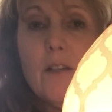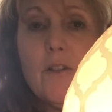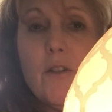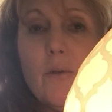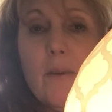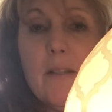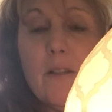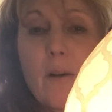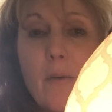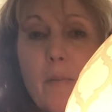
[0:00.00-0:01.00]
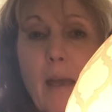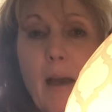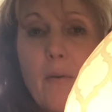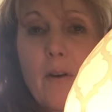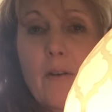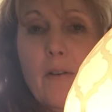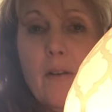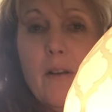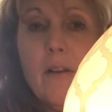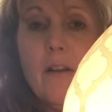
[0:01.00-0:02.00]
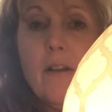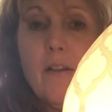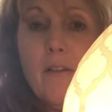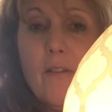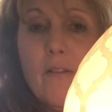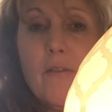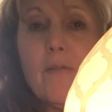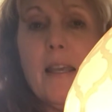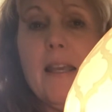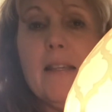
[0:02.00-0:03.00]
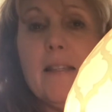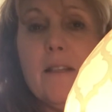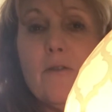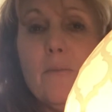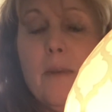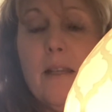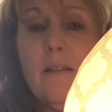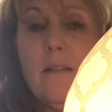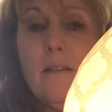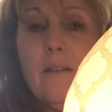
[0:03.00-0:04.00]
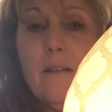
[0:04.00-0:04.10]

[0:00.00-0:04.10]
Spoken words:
2 is lower power. 3 is intermittent.